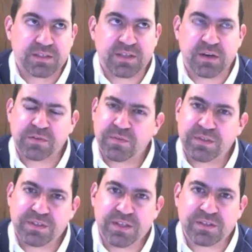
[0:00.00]
Centers
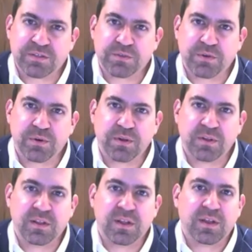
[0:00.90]
for Disease
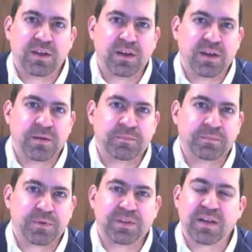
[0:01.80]
Control
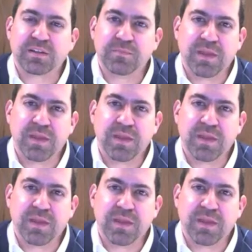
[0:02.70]
Protective